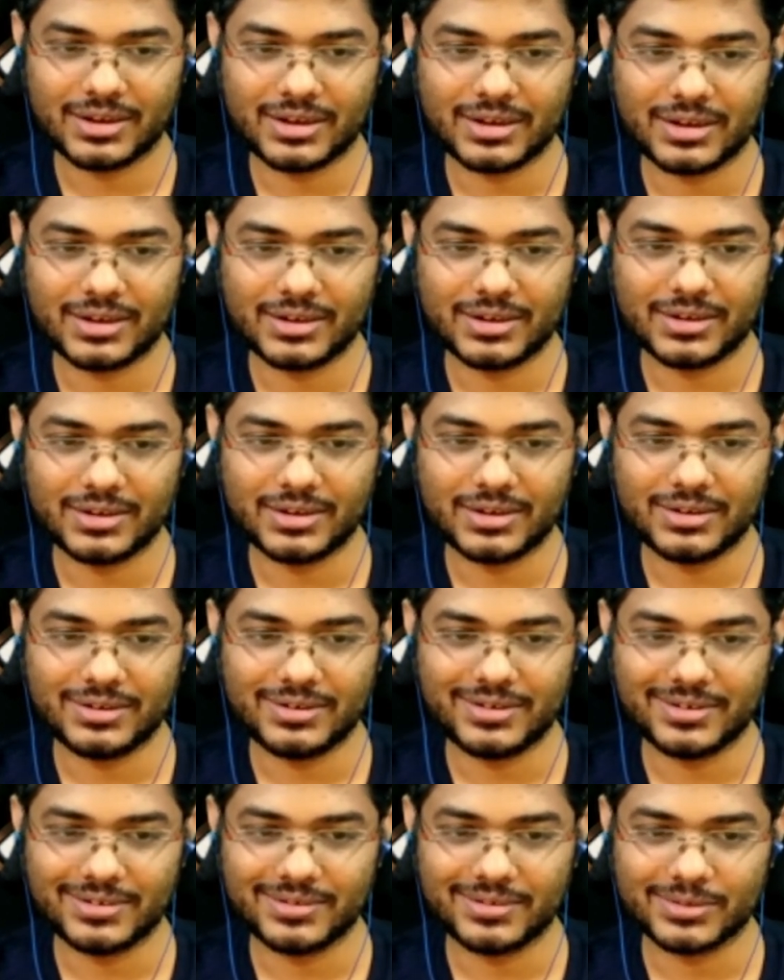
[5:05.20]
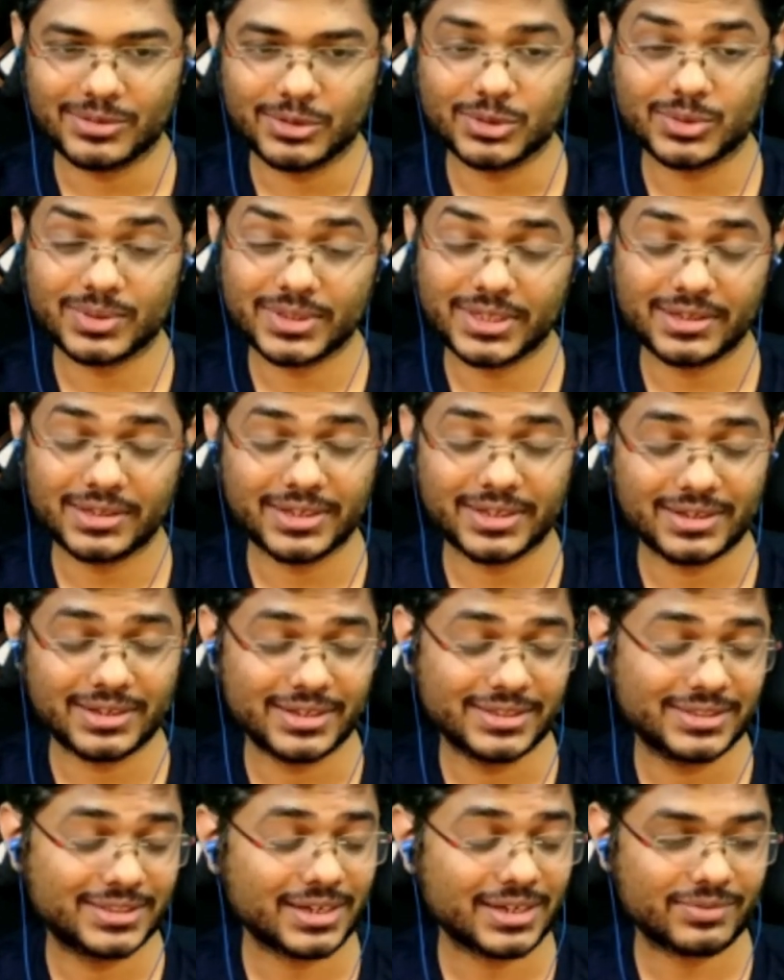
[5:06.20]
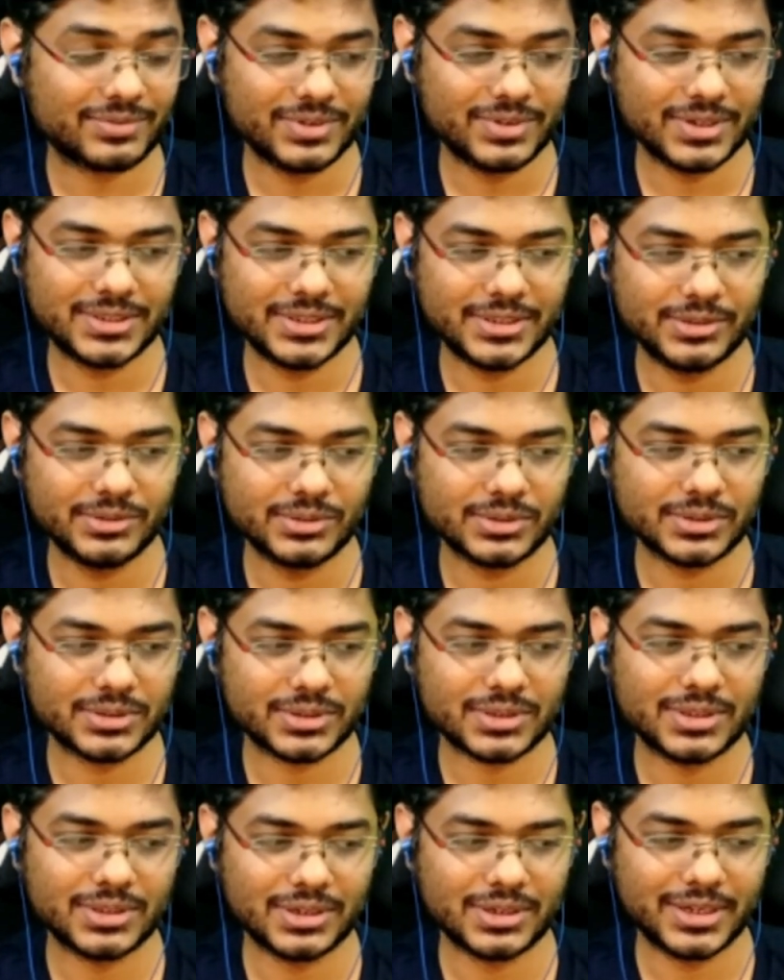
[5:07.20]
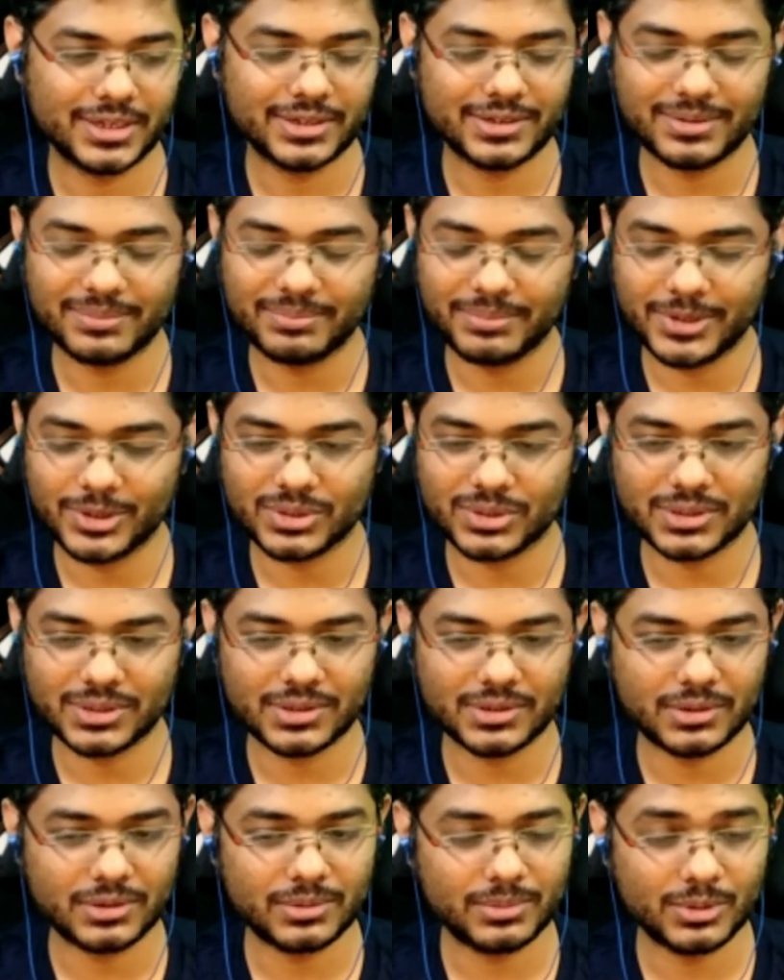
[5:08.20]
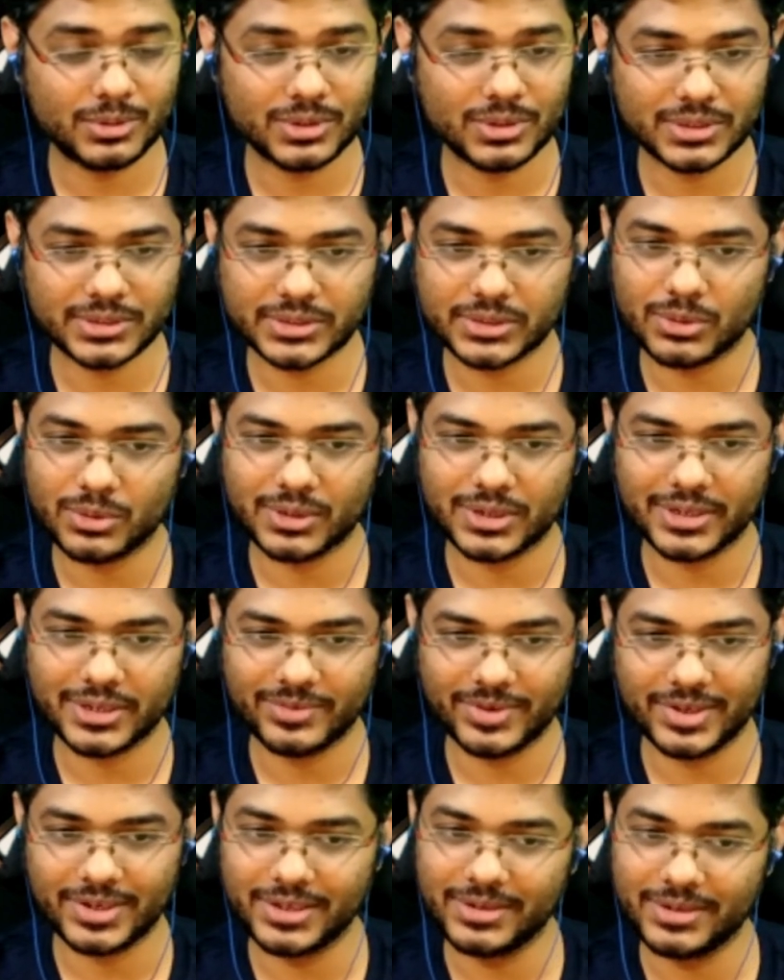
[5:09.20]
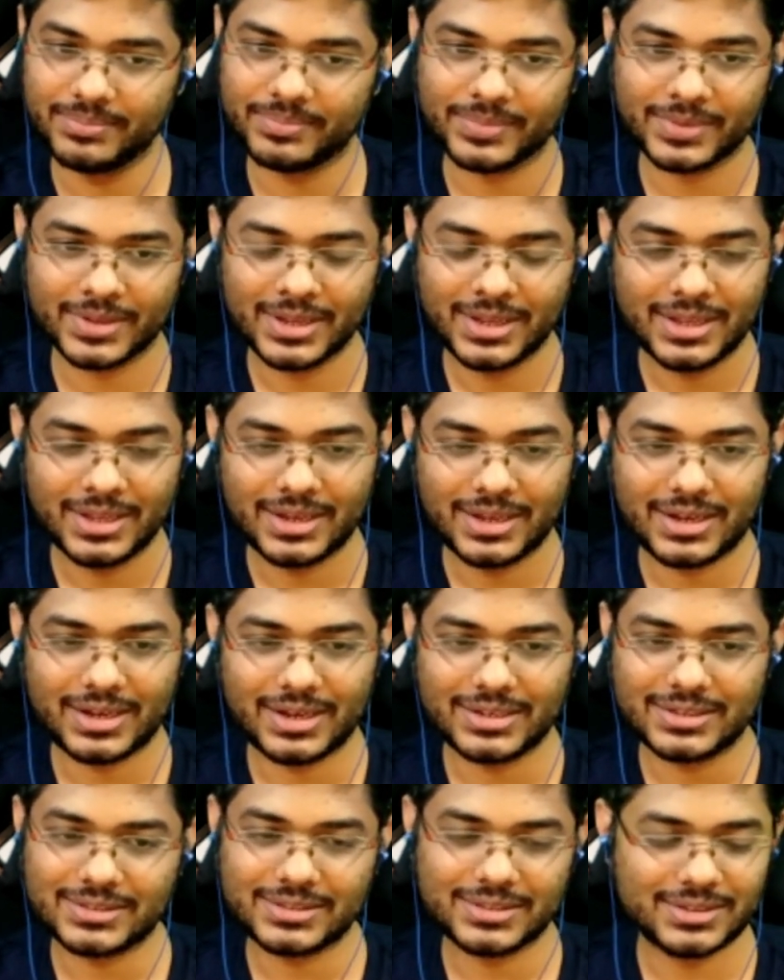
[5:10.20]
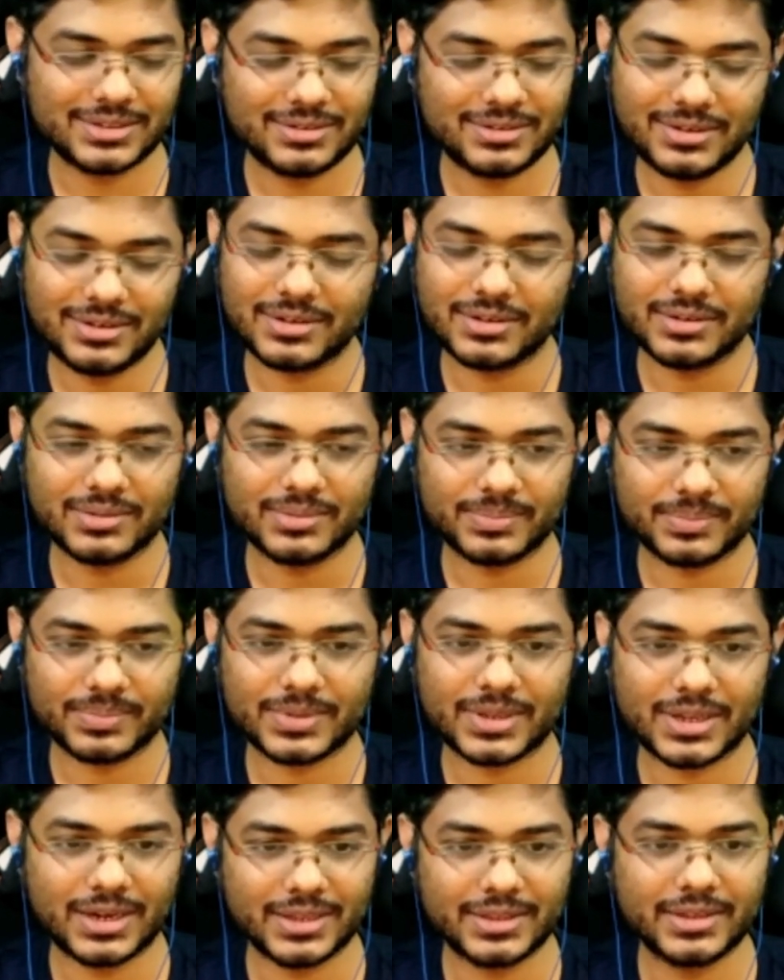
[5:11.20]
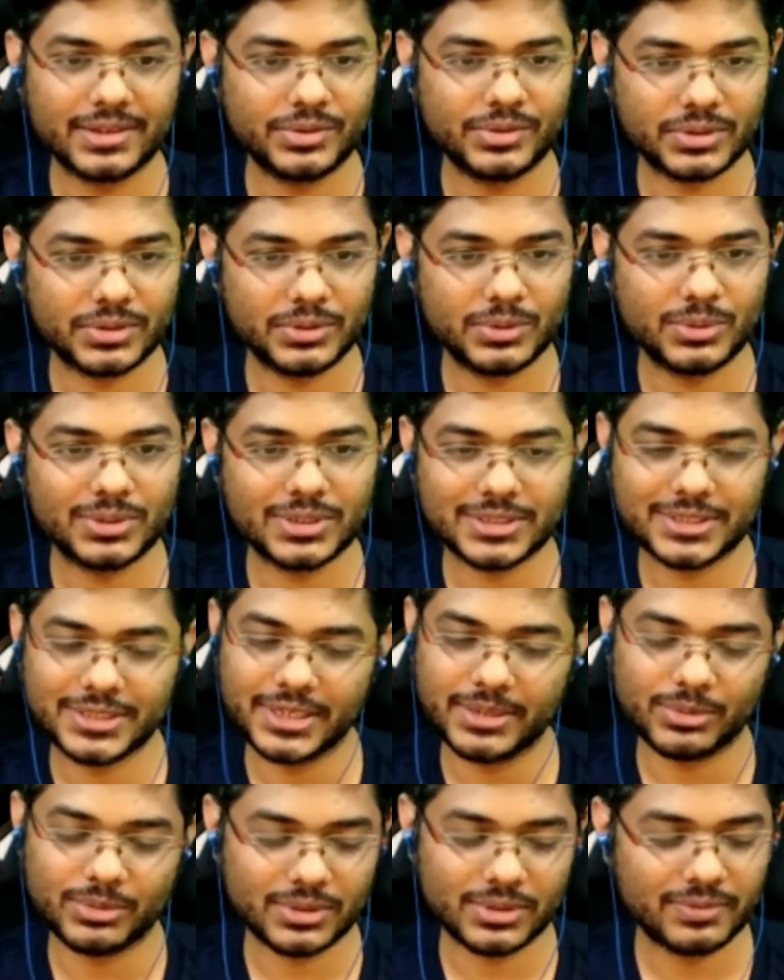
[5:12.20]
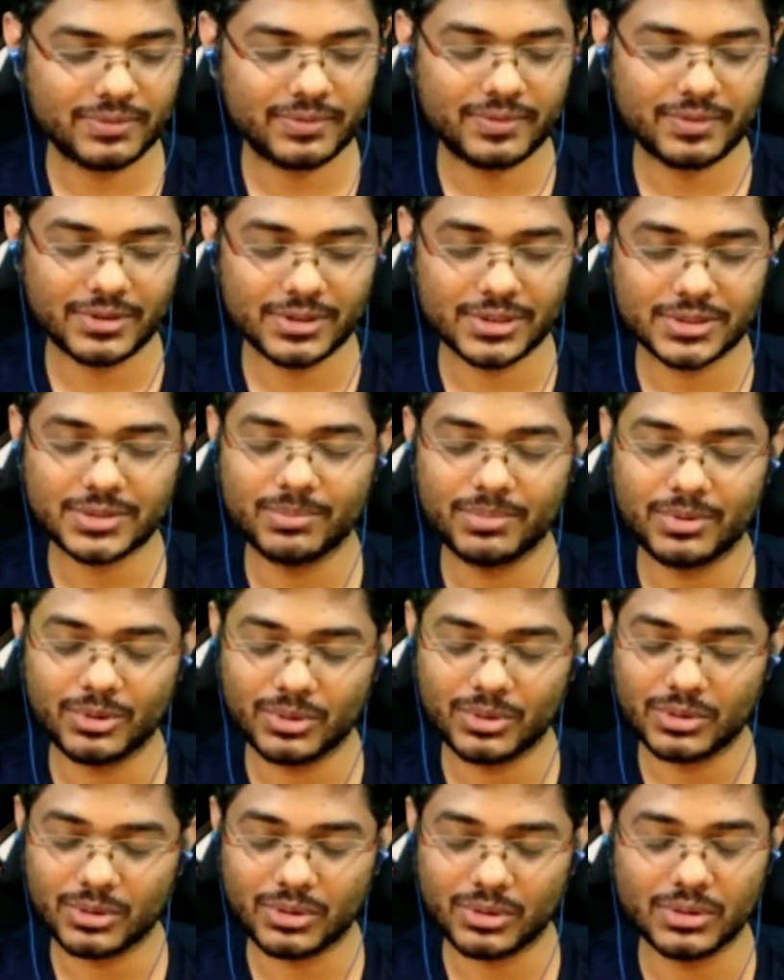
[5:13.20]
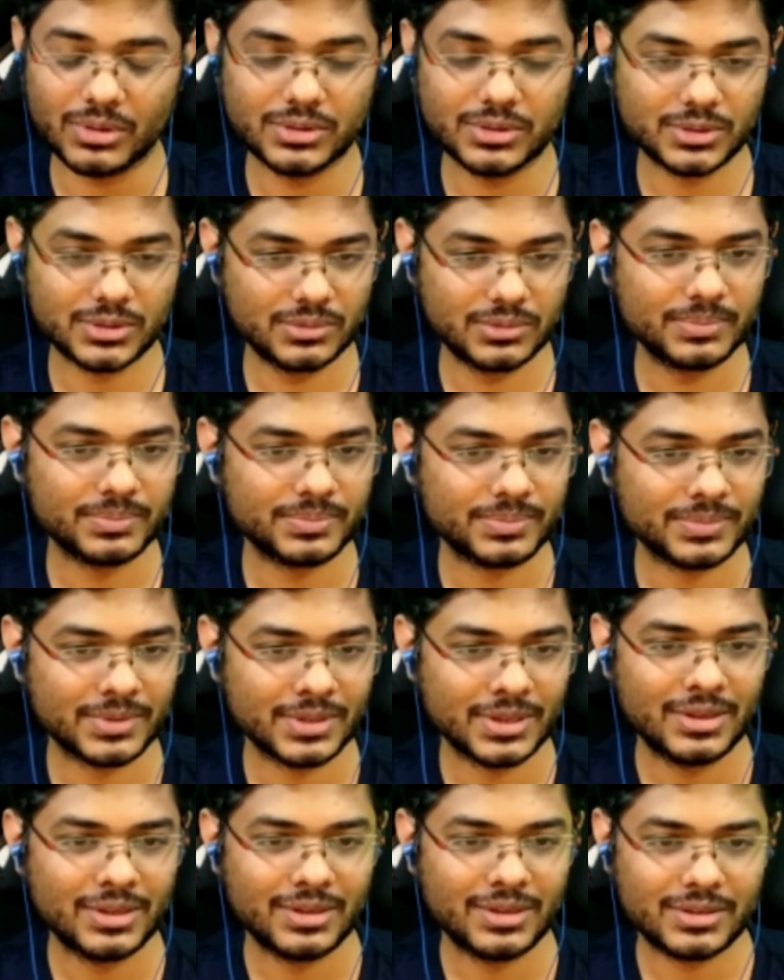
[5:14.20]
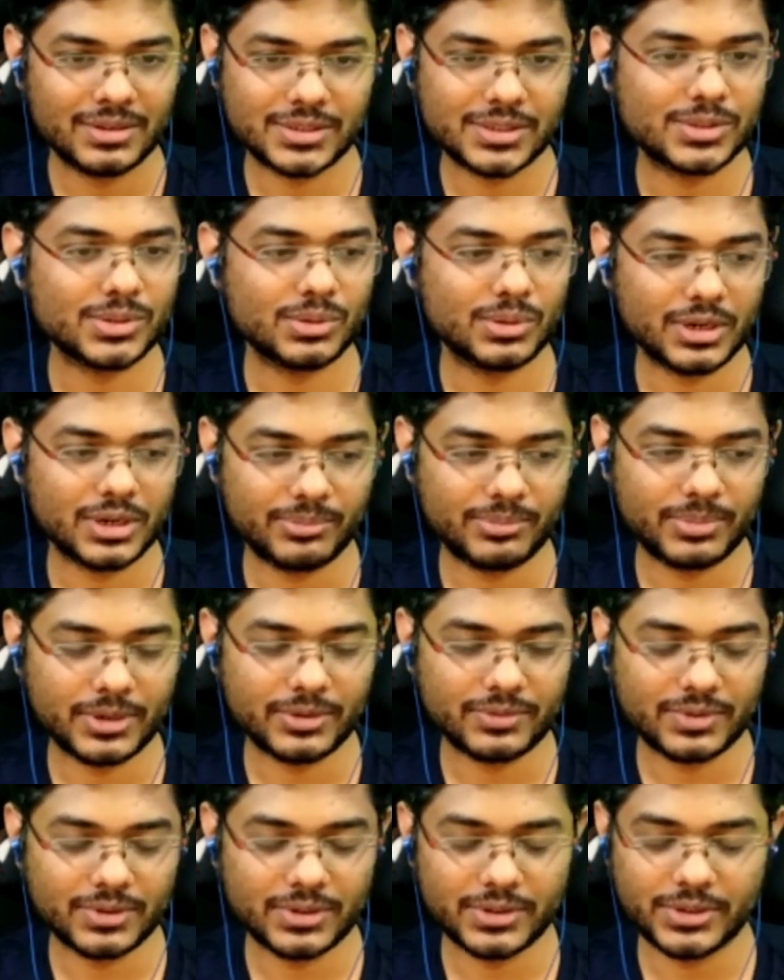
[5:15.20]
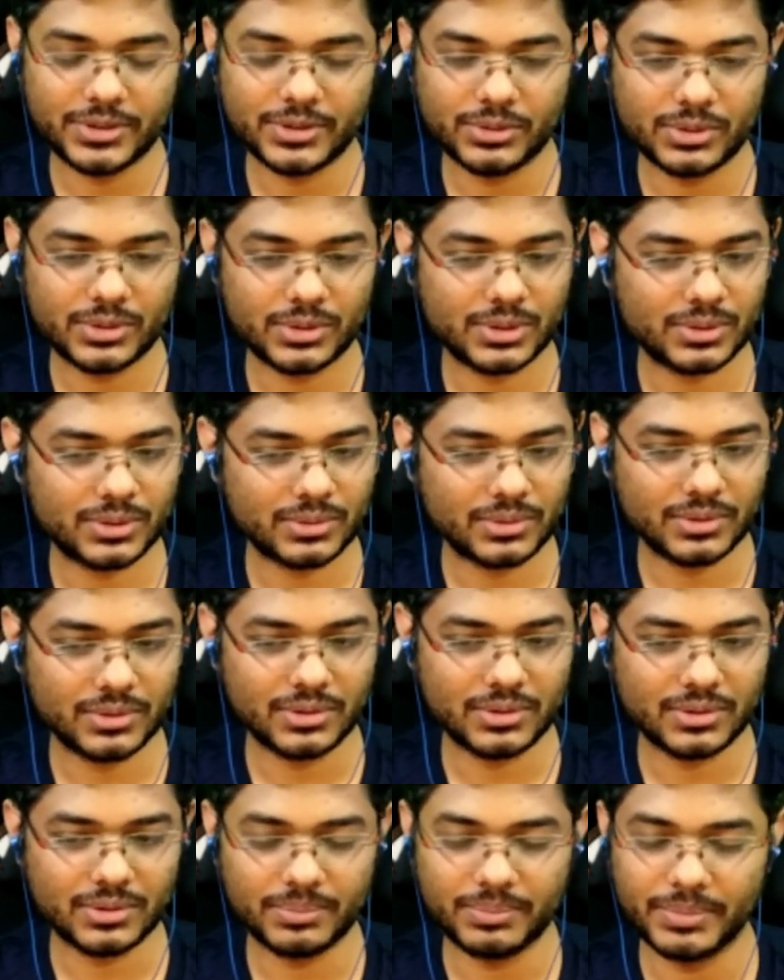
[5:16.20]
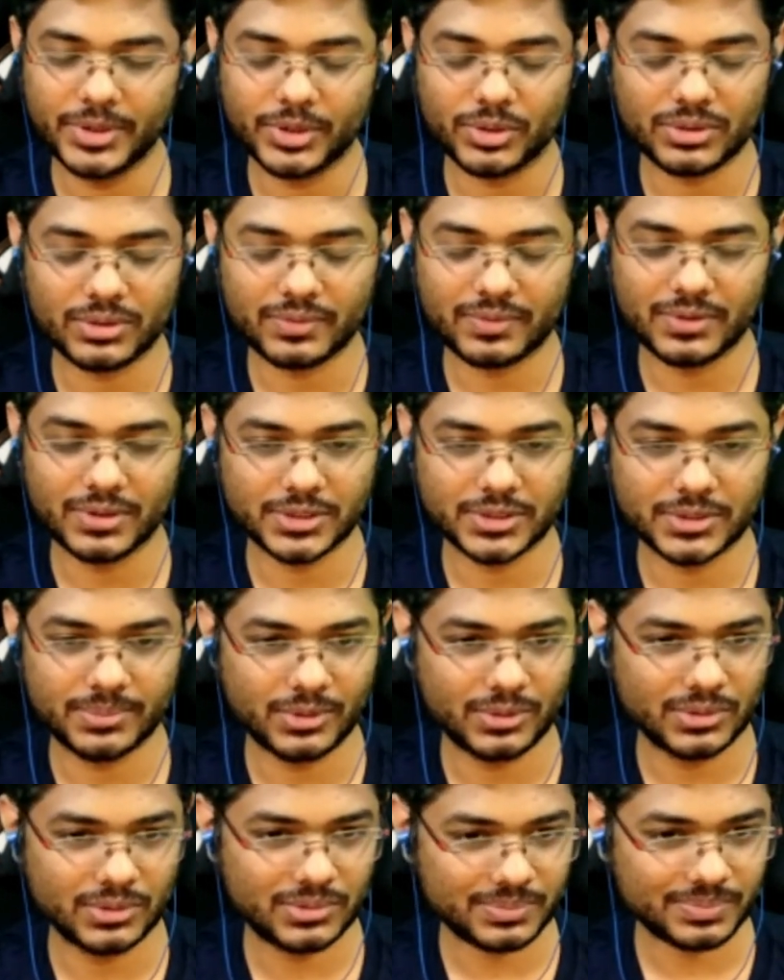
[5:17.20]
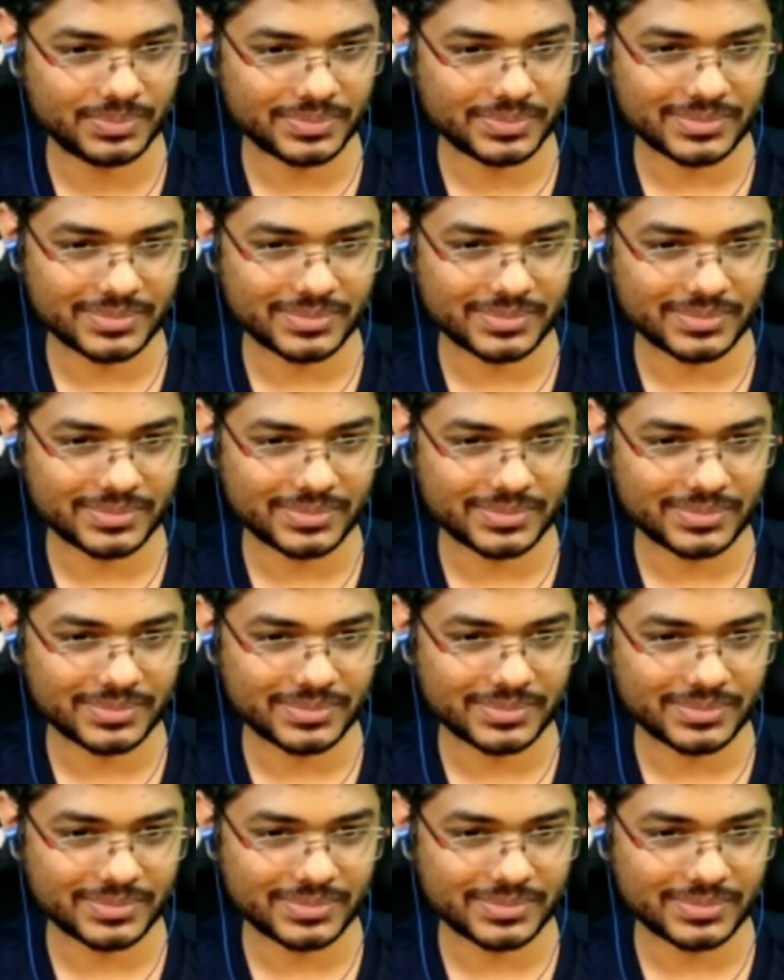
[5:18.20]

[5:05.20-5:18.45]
And those were the exact words he used, that he can be on the third board and score heavily. I said, I think you can do the same on the first board also. So I prefer you to be on the first board.